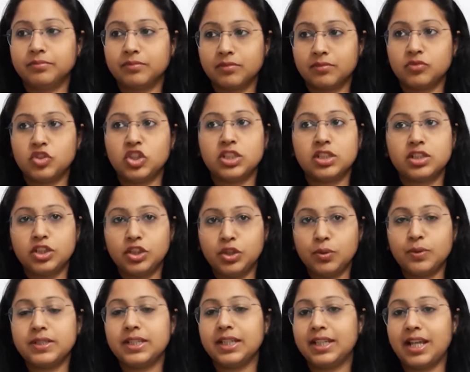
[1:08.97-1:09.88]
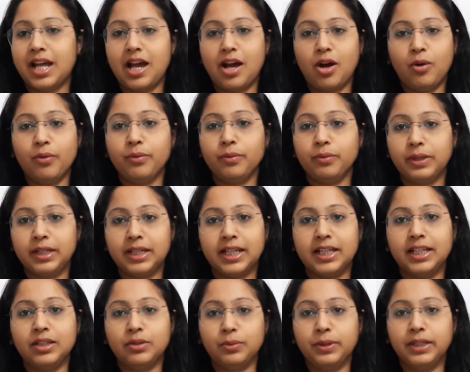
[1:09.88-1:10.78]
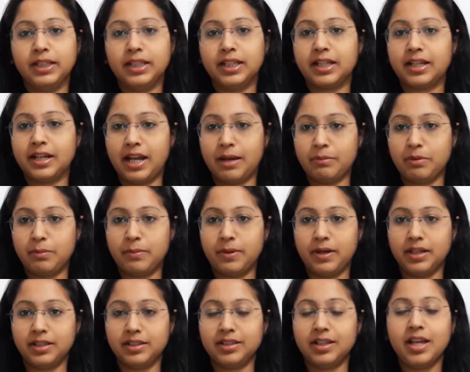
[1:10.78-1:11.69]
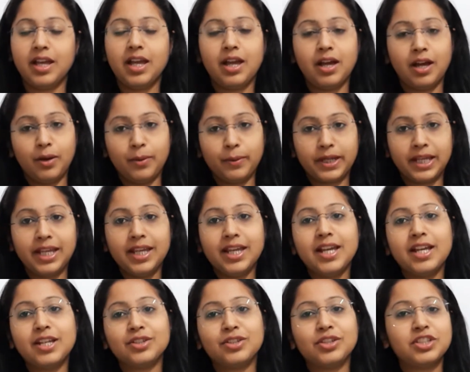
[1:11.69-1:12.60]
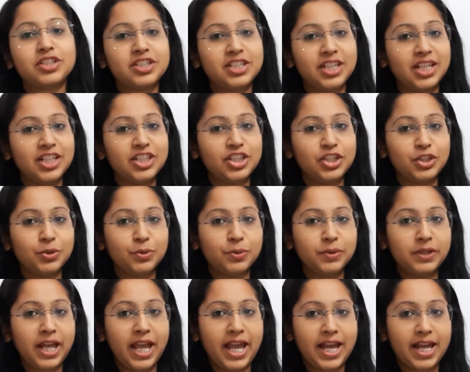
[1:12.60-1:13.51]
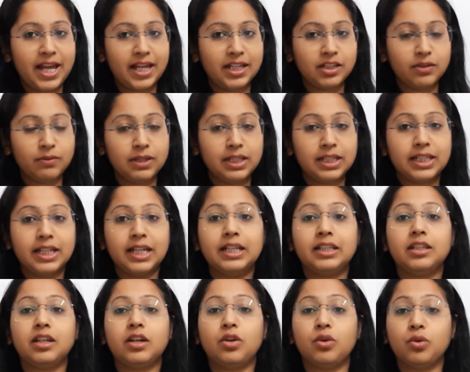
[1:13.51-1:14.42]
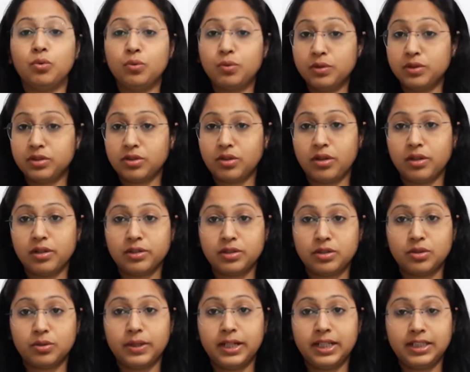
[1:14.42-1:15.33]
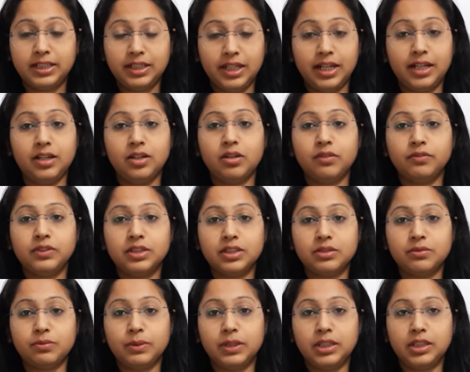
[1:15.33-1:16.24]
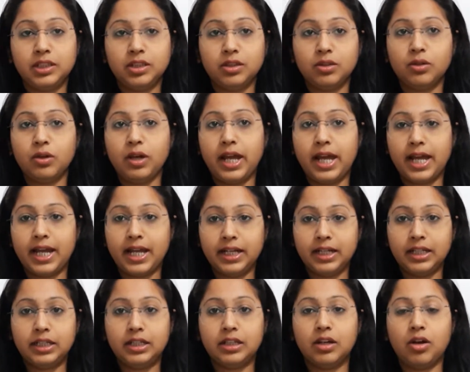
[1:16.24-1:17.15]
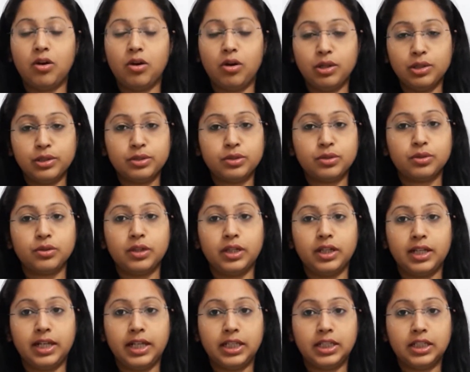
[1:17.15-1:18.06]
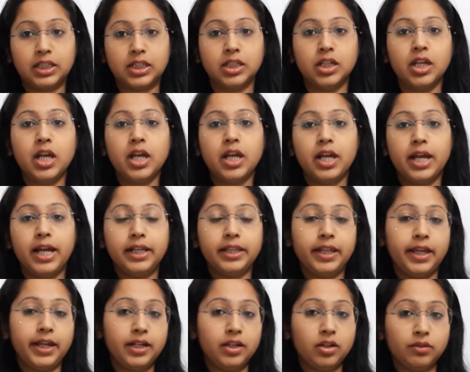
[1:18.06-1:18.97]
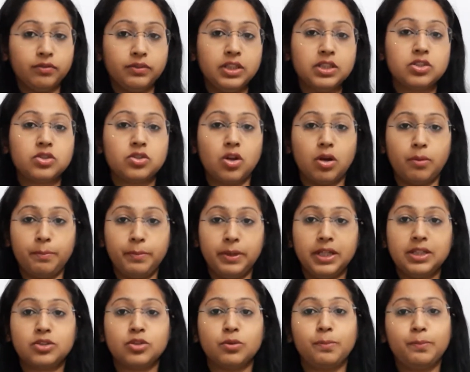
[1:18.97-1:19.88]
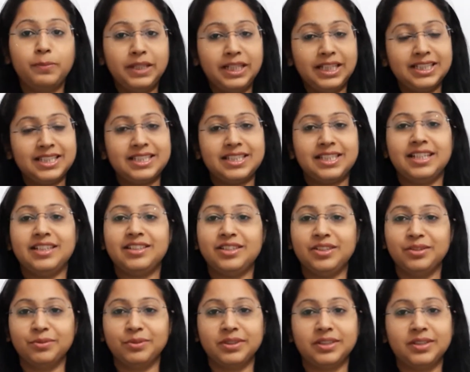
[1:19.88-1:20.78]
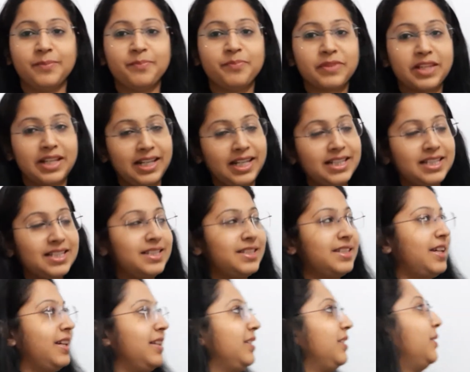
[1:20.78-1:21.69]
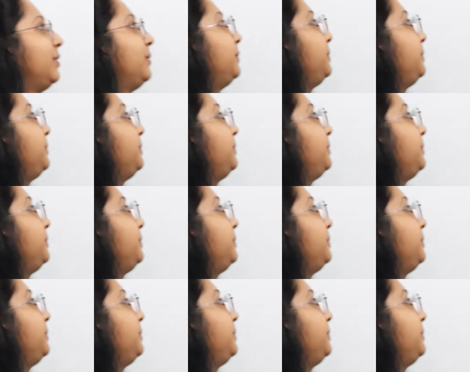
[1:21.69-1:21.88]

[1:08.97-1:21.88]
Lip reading: just use it how we can do in the grammar part. Okay, so stay tuned and you will get the rules also at the end of this video and also at the end of this topic. So please stay tuned. Let's start.